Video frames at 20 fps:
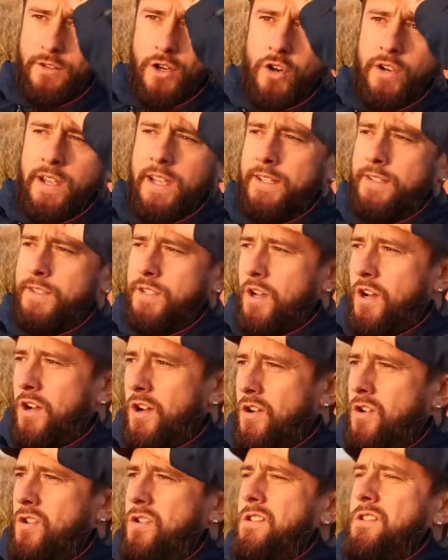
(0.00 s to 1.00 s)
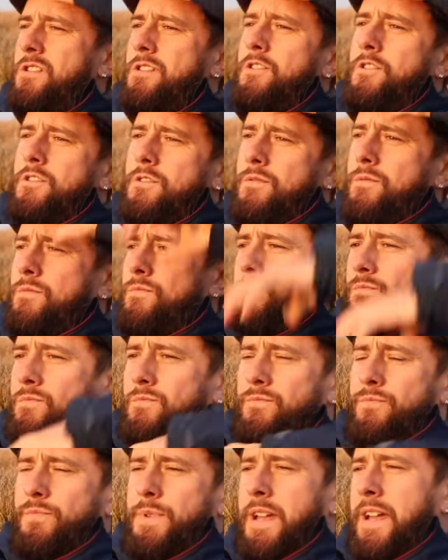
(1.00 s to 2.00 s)
noggins or
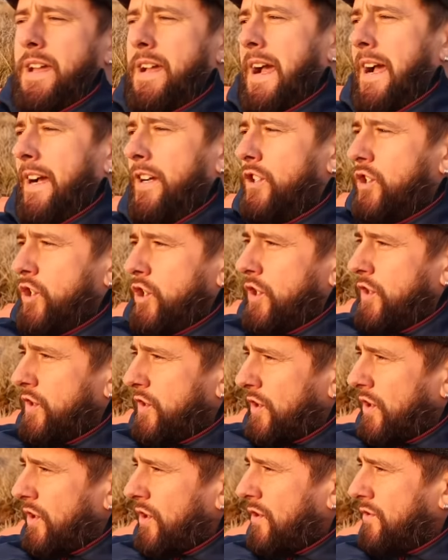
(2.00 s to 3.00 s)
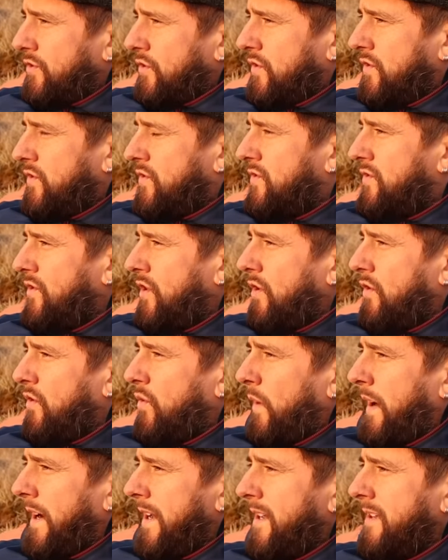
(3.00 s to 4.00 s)
a bit anxious or just not
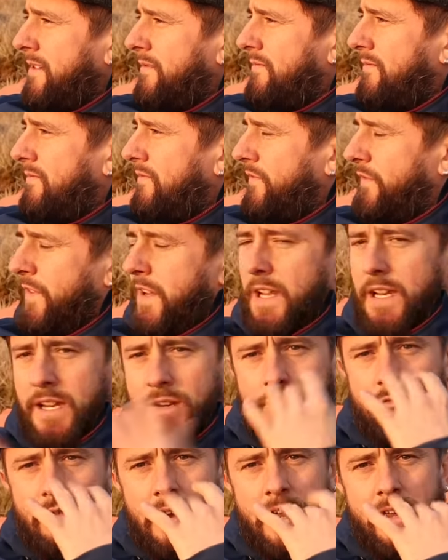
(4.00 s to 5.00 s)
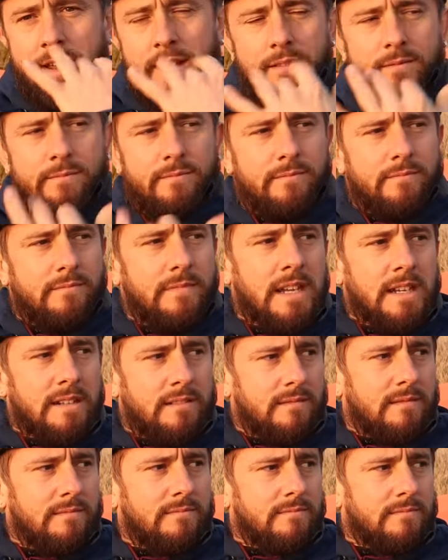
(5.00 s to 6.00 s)
quite feeling right in
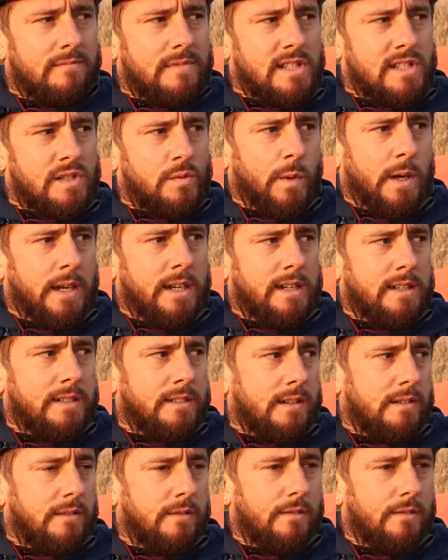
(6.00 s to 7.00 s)
Swede.